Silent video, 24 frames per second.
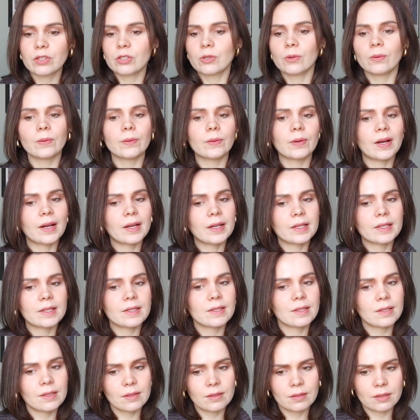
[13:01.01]
So I
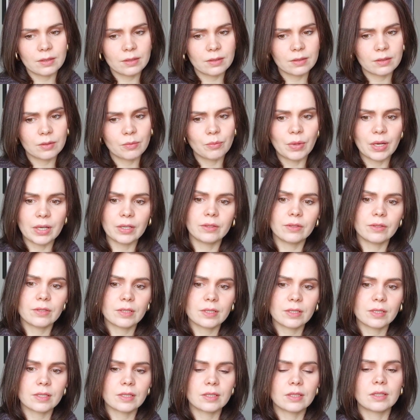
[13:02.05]
see the
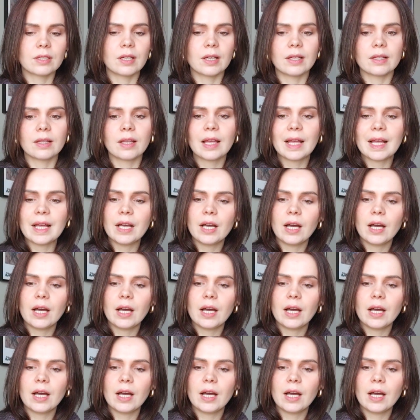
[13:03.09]
minuses in that.